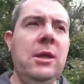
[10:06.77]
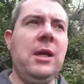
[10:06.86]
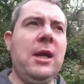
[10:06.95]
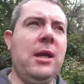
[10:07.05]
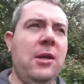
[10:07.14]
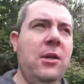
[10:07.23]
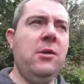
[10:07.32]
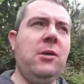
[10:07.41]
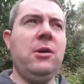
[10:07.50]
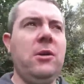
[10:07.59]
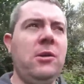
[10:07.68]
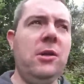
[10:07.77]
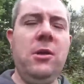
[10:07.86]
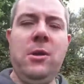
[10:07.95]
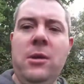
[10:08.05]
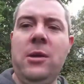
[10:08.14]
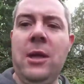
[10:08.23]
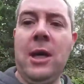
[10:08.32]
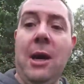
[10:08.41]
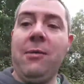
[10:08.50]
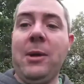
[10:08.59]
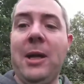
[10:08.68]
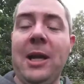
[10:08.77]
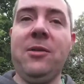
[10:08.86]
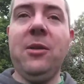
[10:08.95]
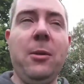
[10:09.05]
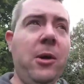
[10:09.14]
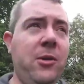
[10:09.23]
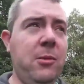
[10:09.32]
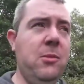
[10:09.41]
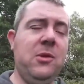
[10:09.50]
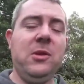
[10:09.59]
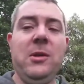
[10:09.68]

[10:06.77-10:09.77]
yeah, you could have him collecting items.